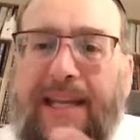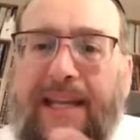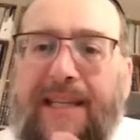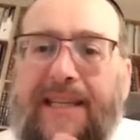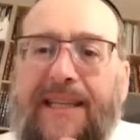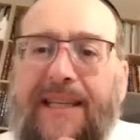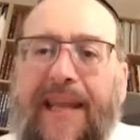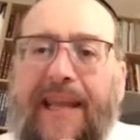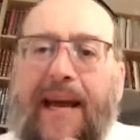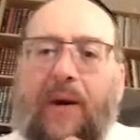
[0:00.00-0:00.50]

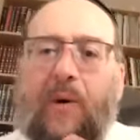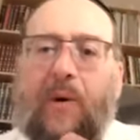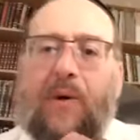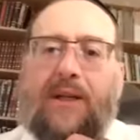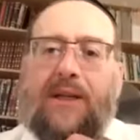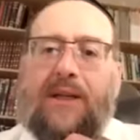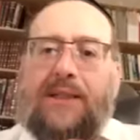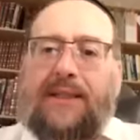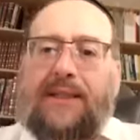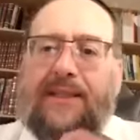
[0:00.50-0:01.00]
Now,
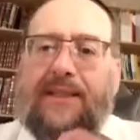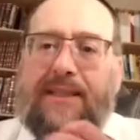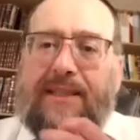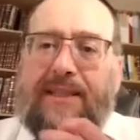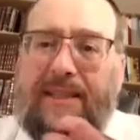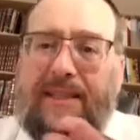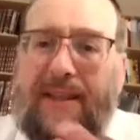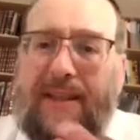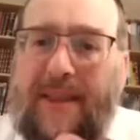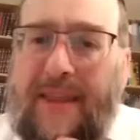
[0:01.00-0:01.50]

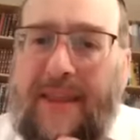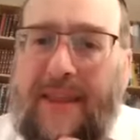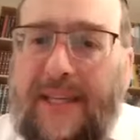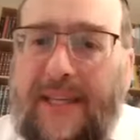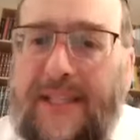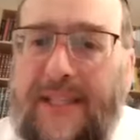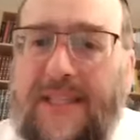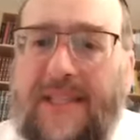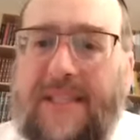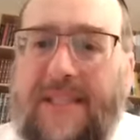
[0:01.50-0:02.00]

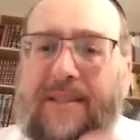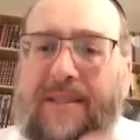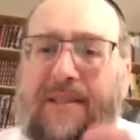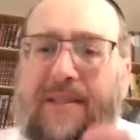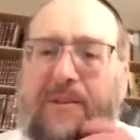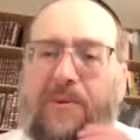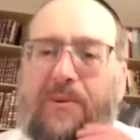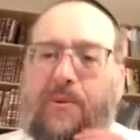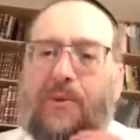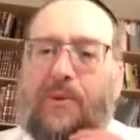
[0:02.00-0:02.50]
this
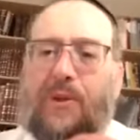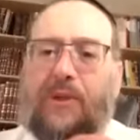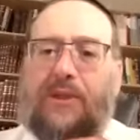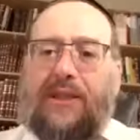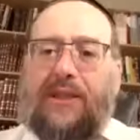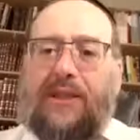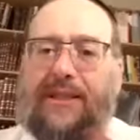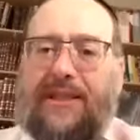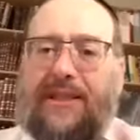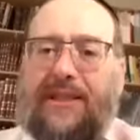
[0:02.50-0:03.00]

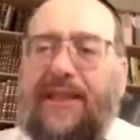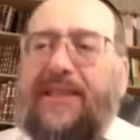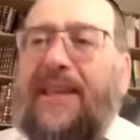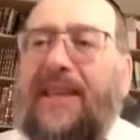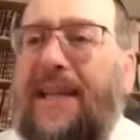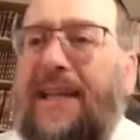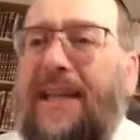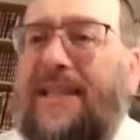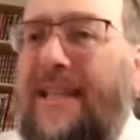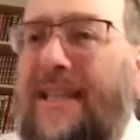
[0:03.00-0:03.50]

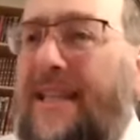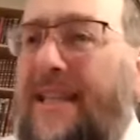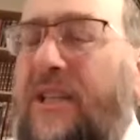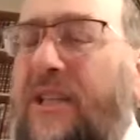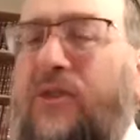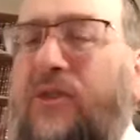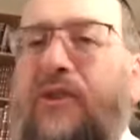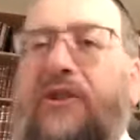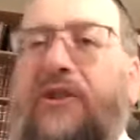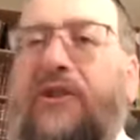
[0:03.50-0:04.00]
has an
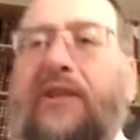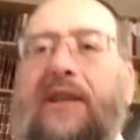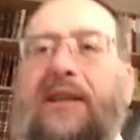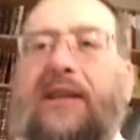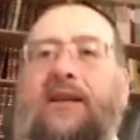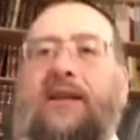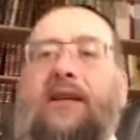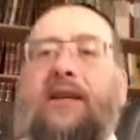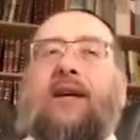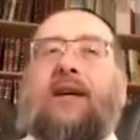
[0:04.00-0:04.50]

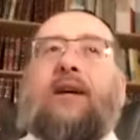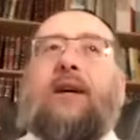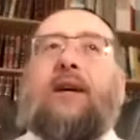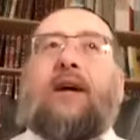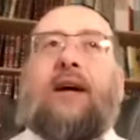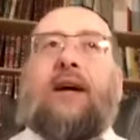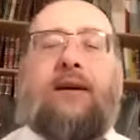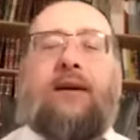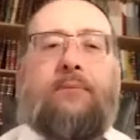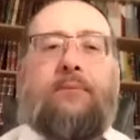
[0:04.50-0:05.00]
interesting
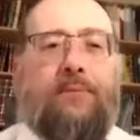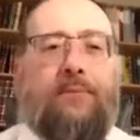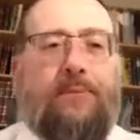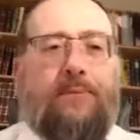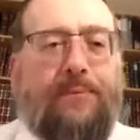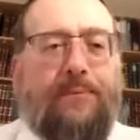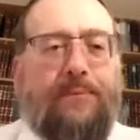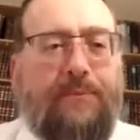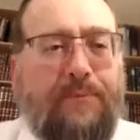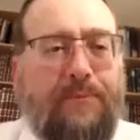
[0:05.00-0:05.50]

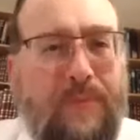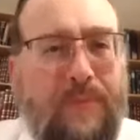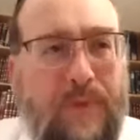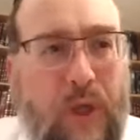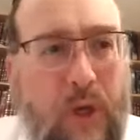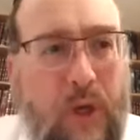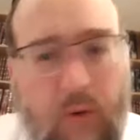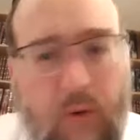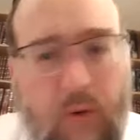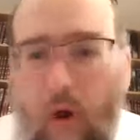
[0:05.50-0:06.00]

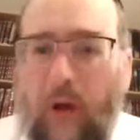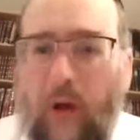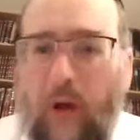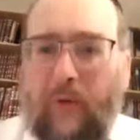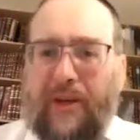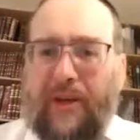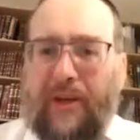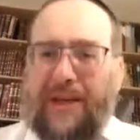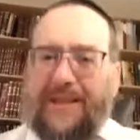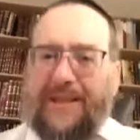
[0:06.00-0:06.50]

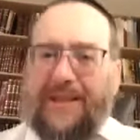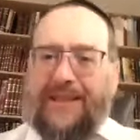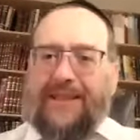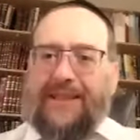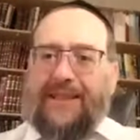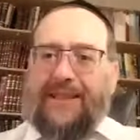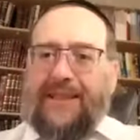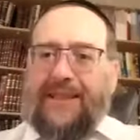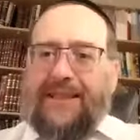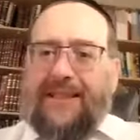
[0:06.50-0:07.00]
corollary.
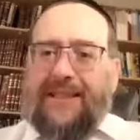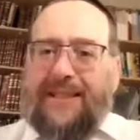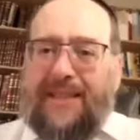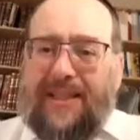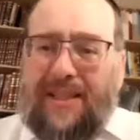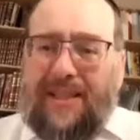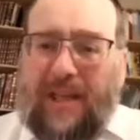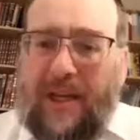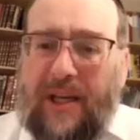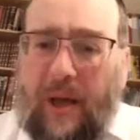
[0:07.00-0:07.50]

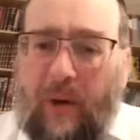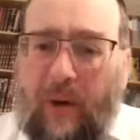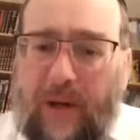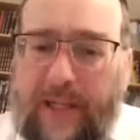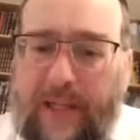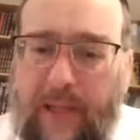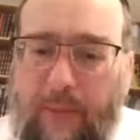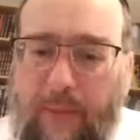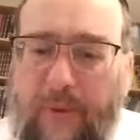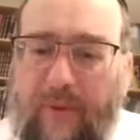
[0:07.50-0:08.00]
This can go a
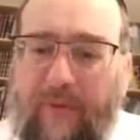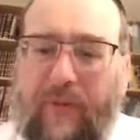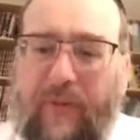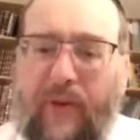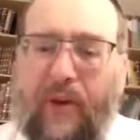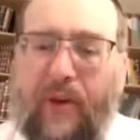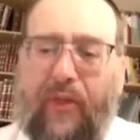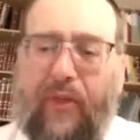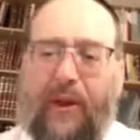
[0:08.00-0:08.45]
little bit further.